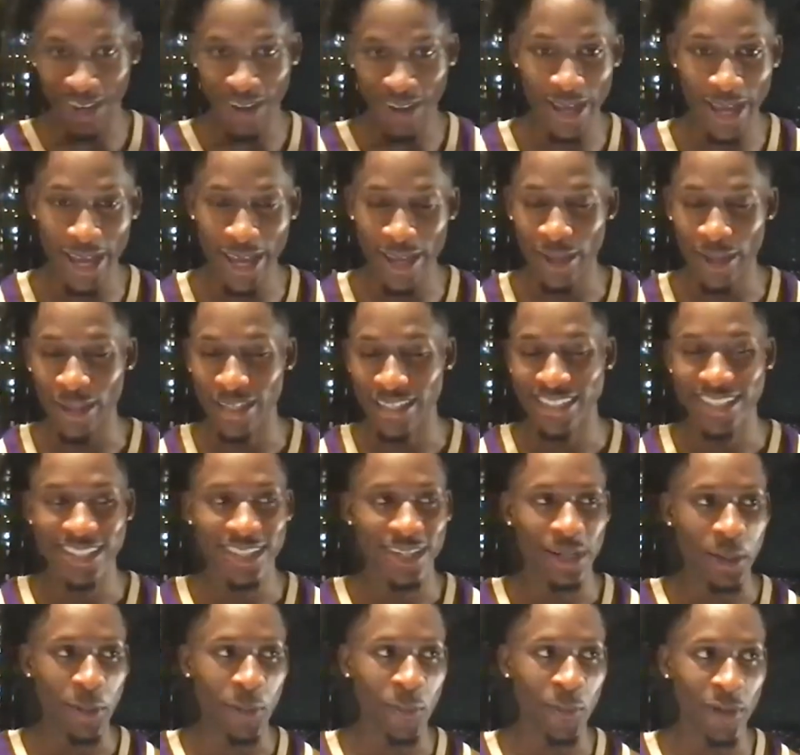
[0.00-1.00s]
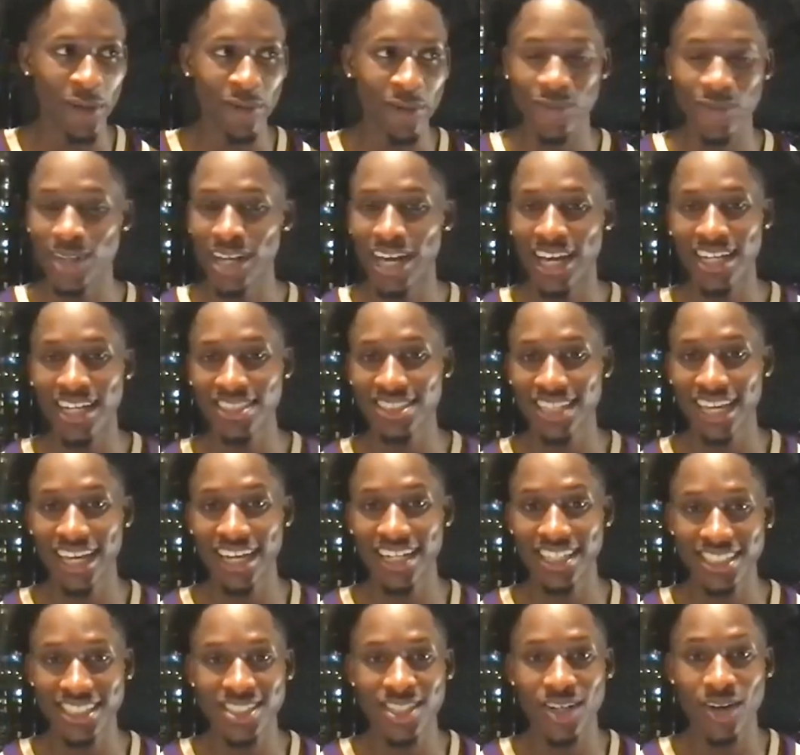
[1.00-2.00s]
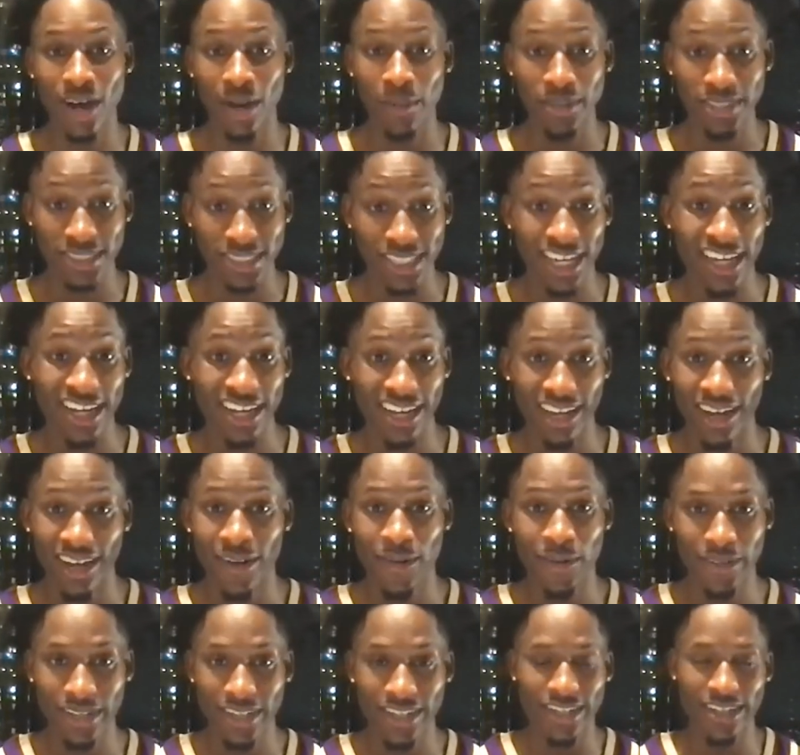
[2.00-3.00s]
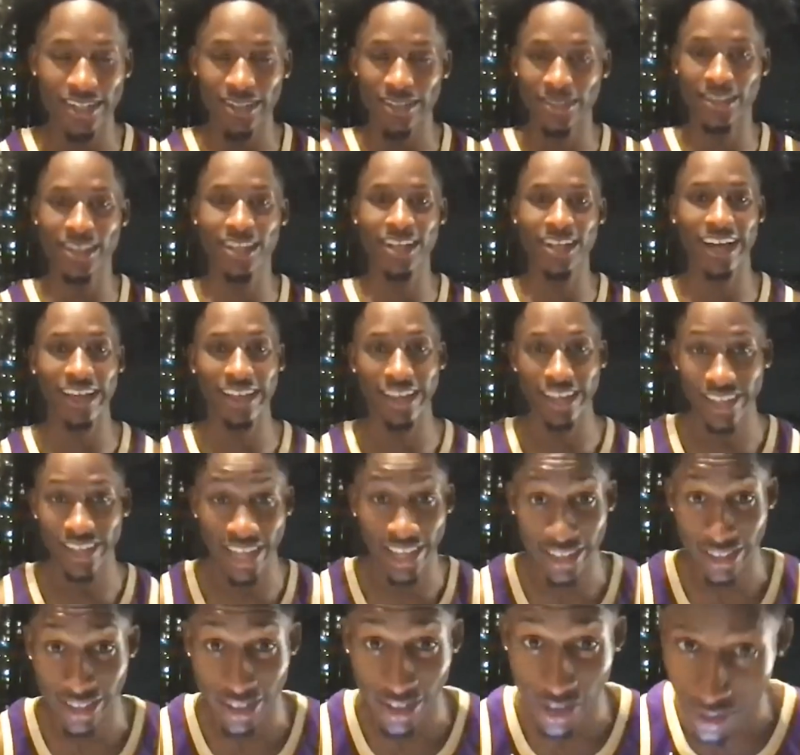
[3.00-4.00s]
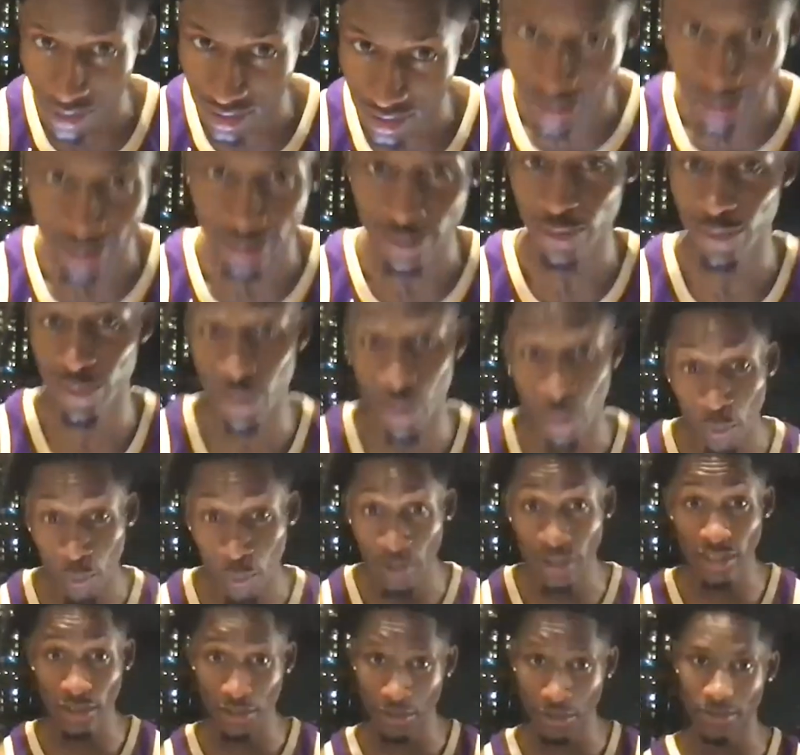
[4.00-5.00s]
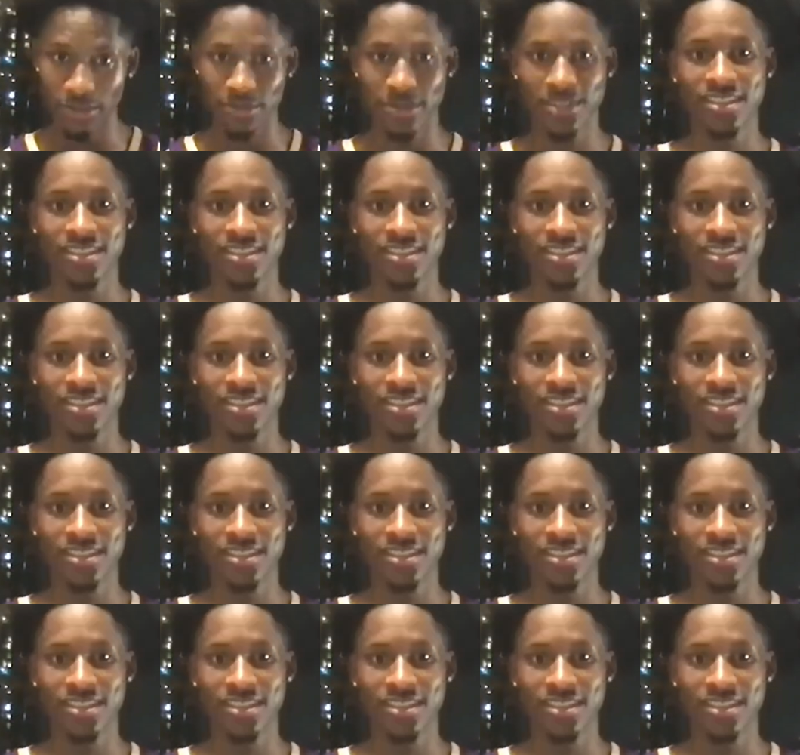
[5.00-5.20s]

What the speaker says: Hey, if you're not excited, just know I'm excited. I don't care. Like, literally, for real.